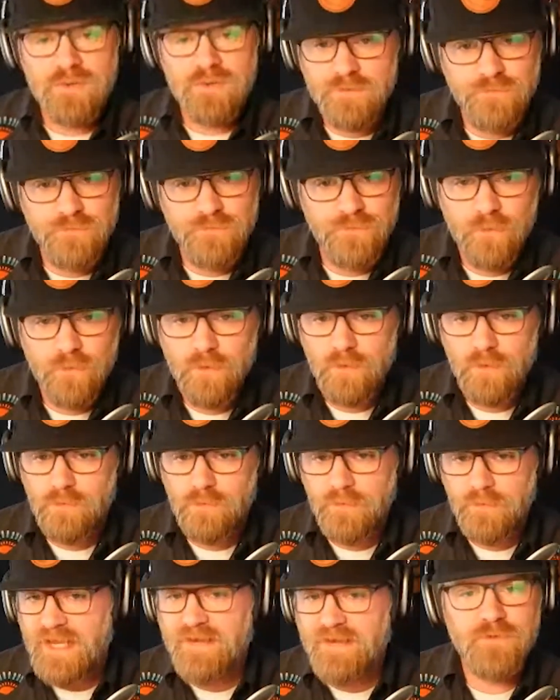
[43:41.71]
is
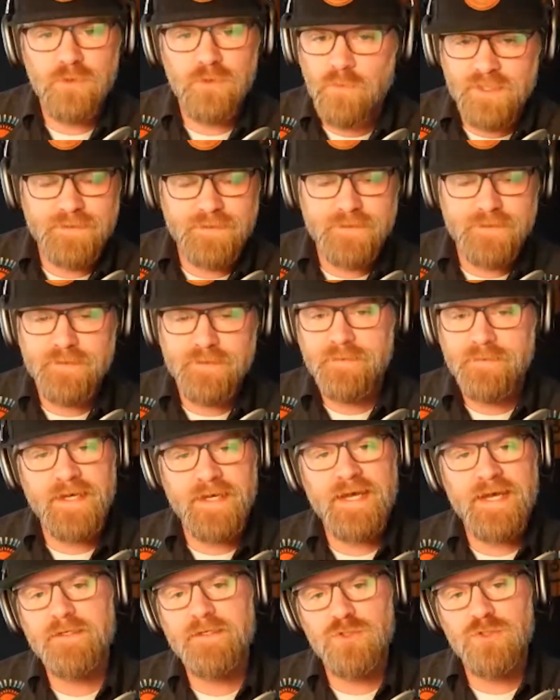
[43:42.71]
important for
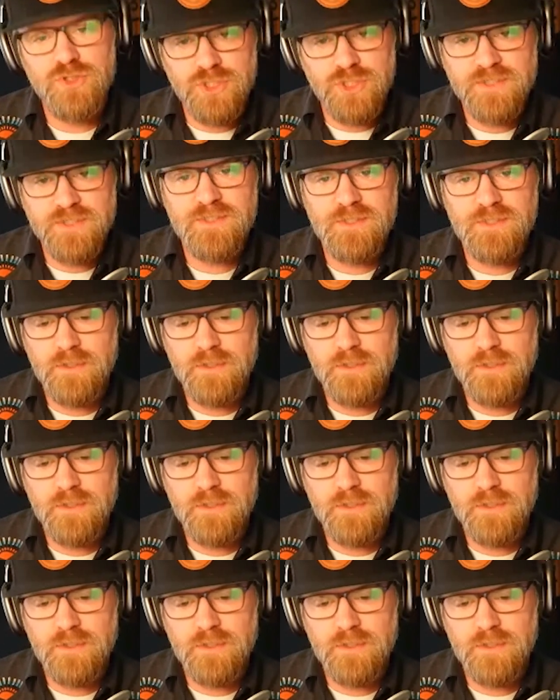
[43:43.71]
everyone,